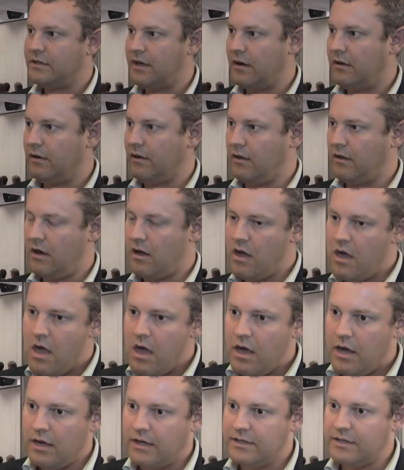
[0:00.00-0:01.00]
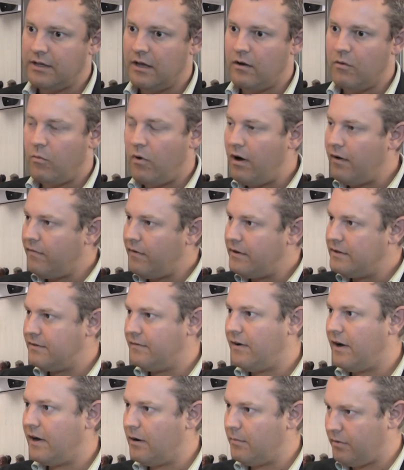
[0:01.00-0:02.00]
cellular is that Wi-Fi is
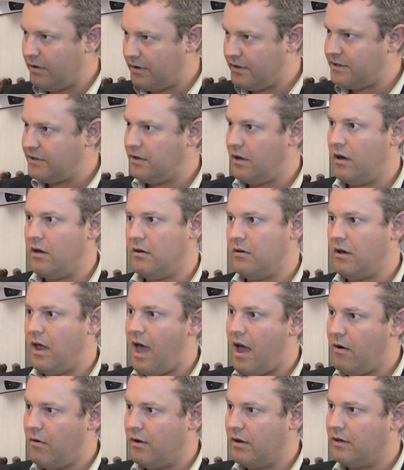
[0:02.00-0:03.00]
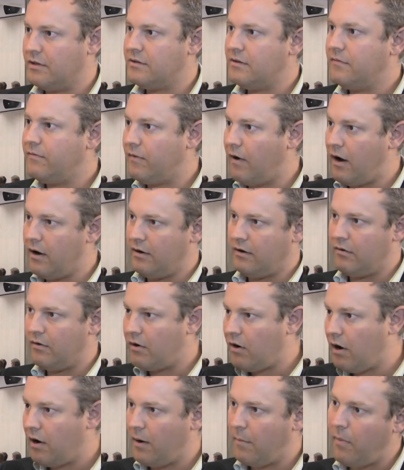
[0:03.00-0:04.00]
available in certain areas. Fine, there are
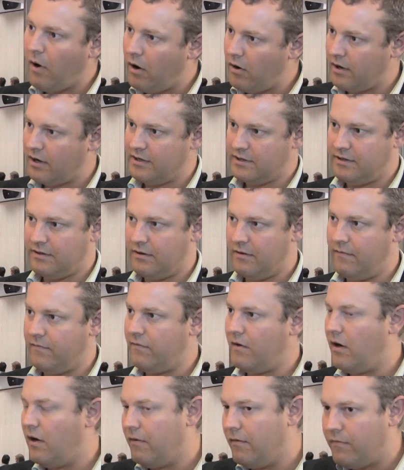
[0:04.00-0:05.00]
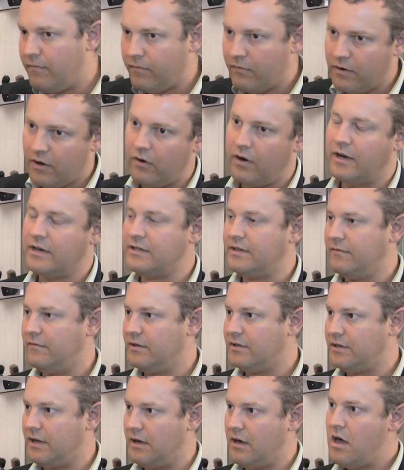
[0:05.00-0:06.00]
kind of pockets of
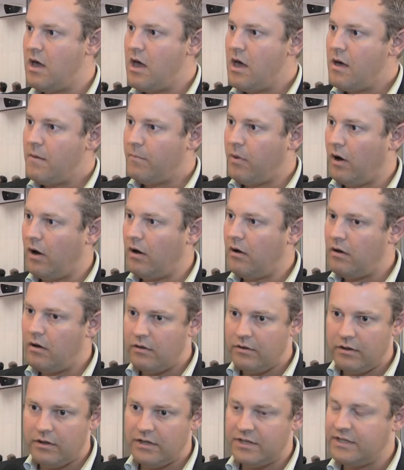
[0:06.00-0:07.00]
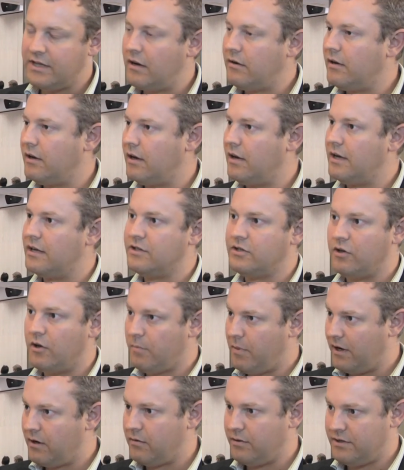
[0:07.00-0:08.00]
connectivity, but the cellular is
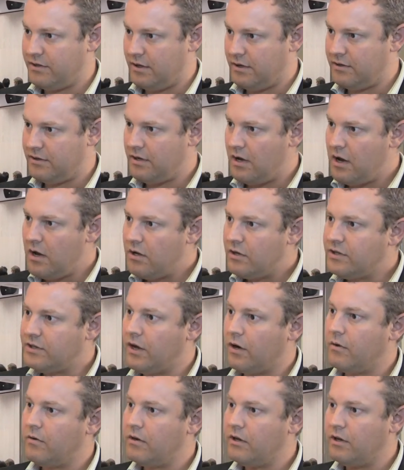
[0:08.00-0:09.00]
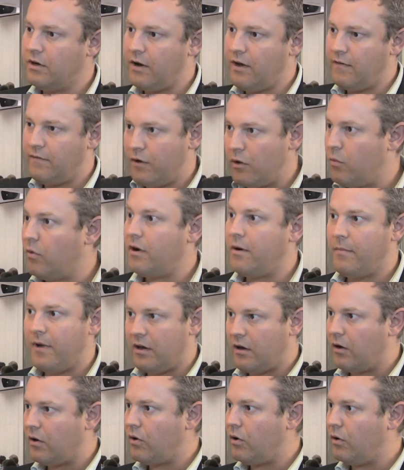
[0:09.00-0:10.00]
ubiquitous. So, if you want to
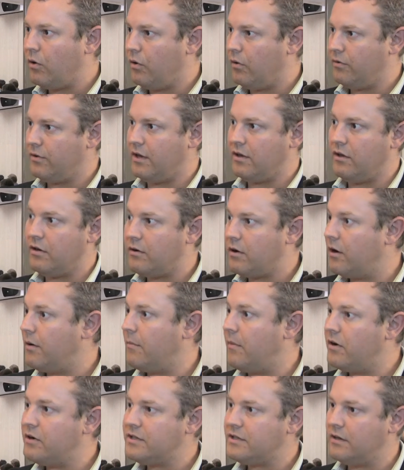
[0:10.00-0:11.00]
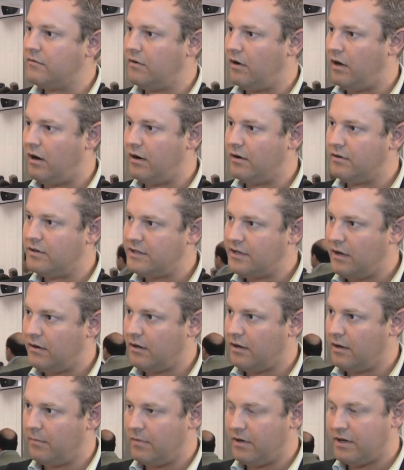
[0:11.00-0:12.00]
make a call, then you're going to mostly rely on
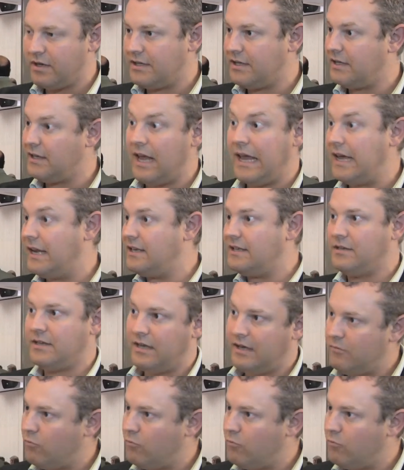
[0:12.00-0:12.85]
cellular because it is